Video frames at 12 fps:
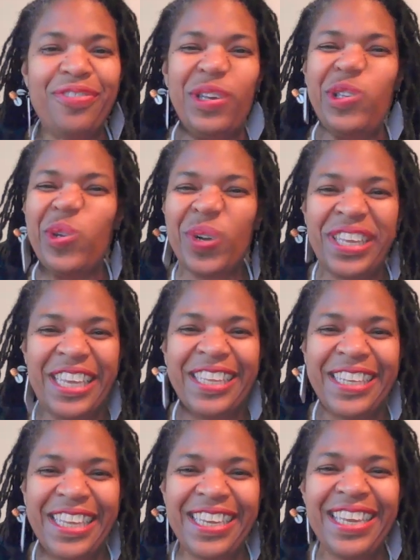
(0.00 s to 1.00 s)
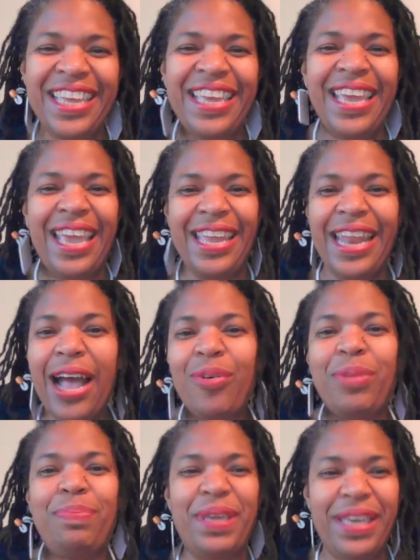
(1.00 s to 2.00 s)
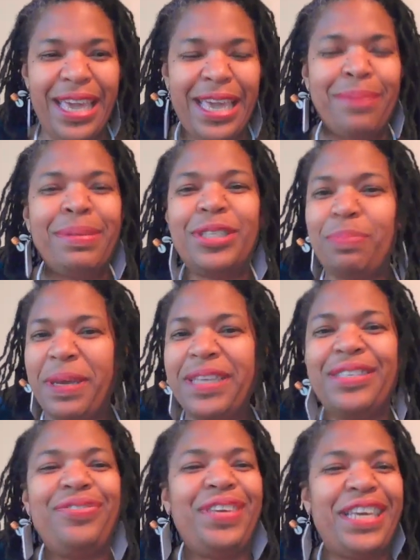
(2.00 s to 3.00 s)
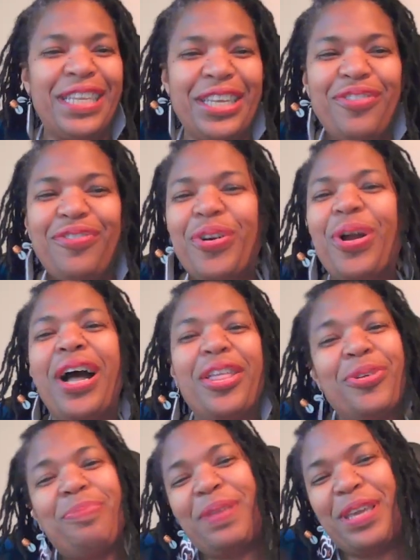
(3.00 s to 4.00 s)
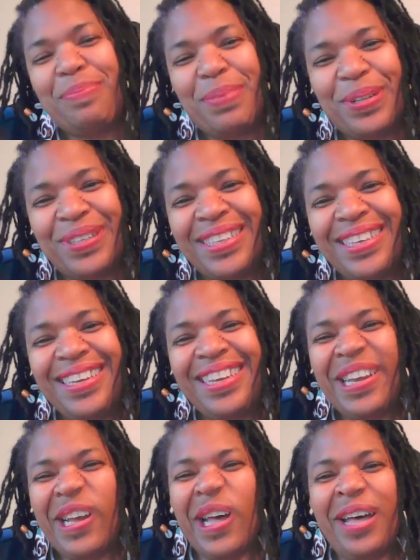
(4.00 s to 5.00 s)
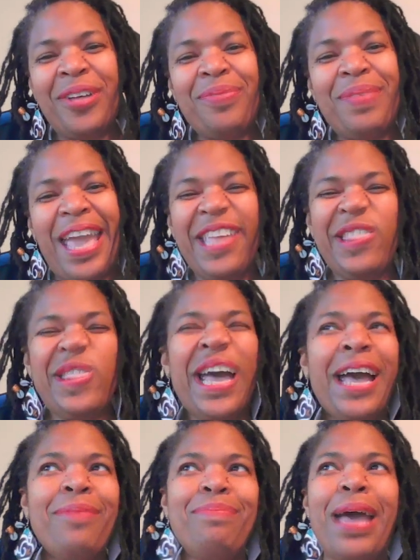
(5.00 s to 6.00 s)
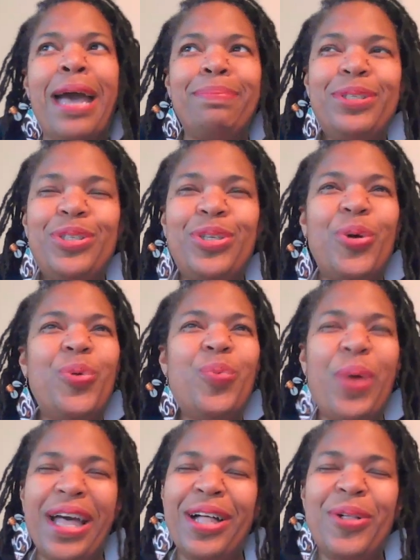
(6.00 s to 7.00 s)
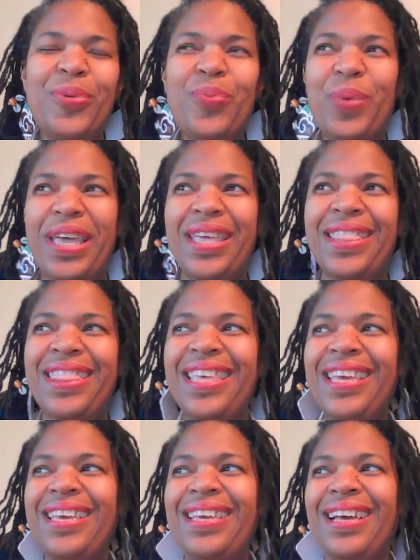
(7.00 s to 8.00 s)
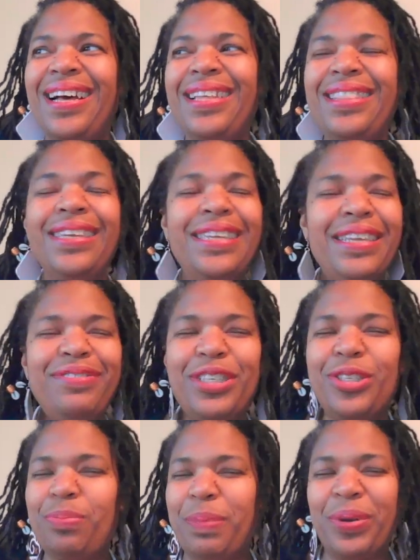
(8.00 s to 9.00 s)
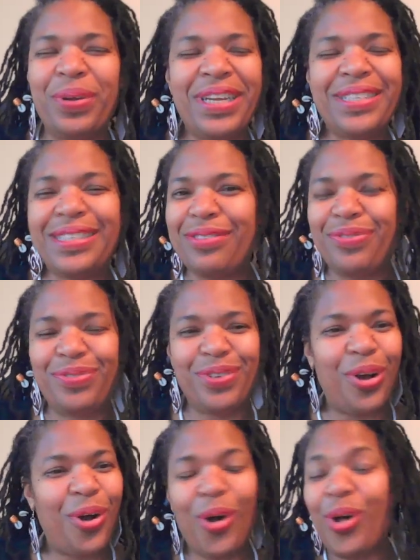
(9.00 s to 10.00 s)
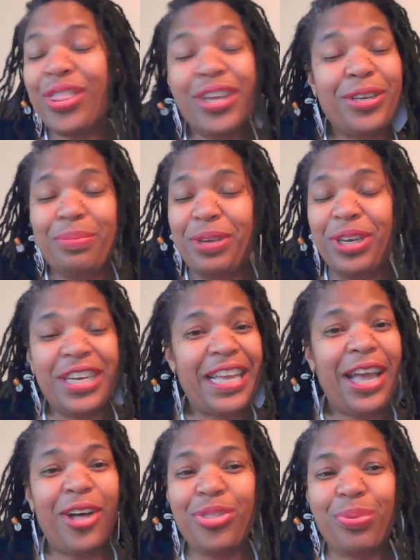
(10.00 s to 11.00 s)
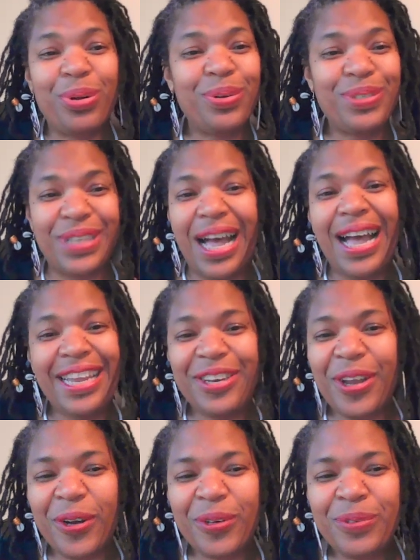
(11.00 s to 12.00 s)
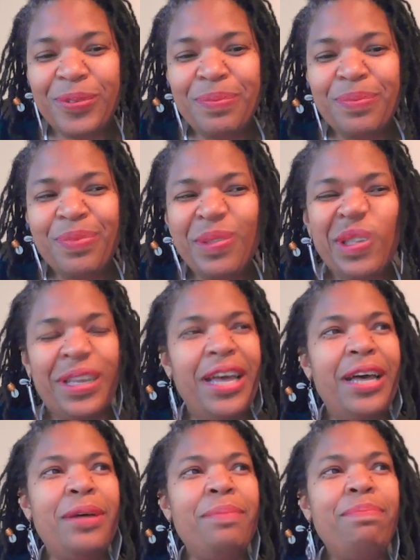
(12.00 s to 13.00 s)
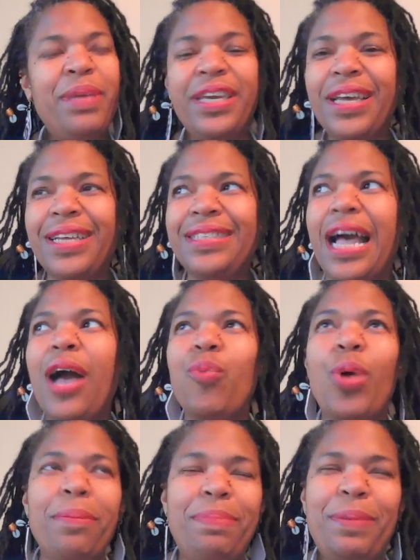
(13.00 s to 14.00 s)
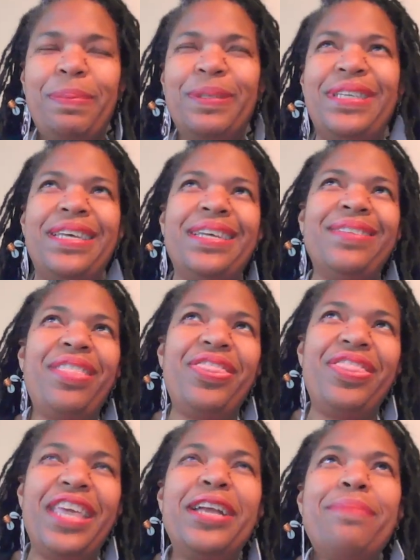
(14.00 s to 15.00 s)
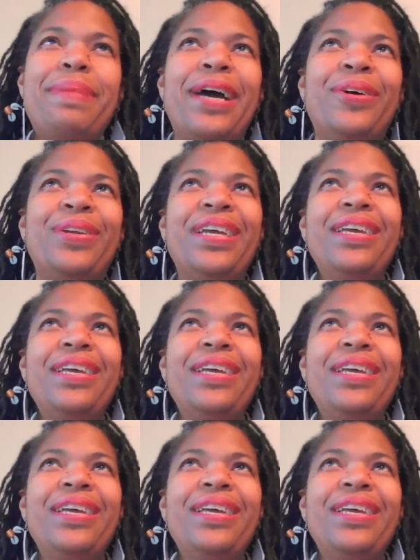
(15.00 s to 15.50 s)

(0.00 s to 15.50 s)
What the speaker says: and your healing, and how it became a space of healing for other people. And that maps so well with the lived experience of all the community health workers I know, because I want people to think about